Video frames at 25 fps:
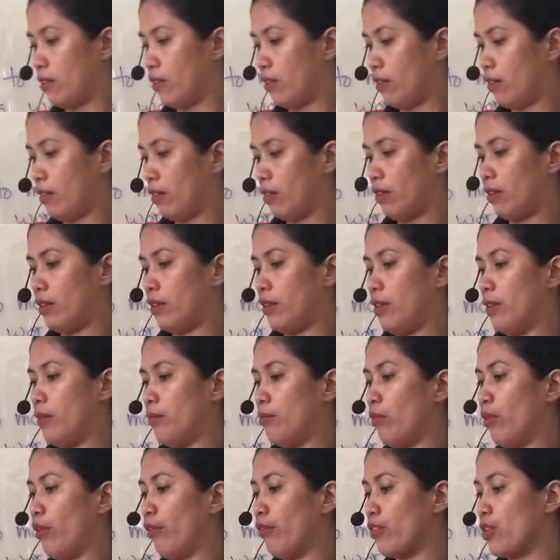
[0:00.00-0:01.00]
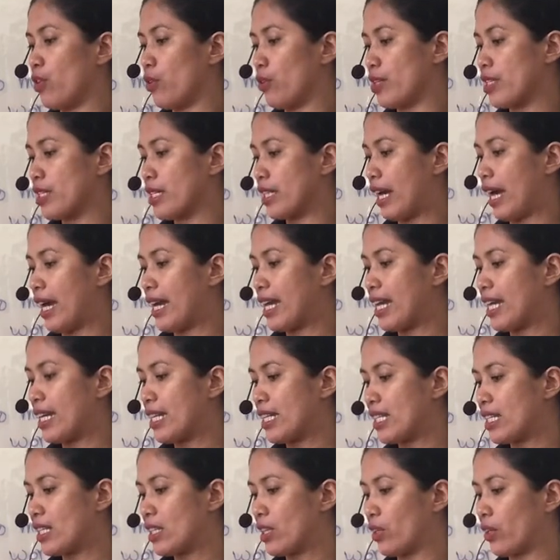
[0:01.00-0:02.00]
um, of your
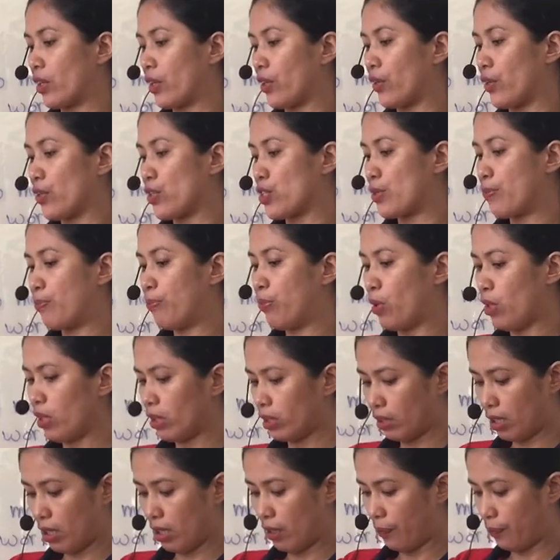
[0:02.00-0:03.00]
science learner's book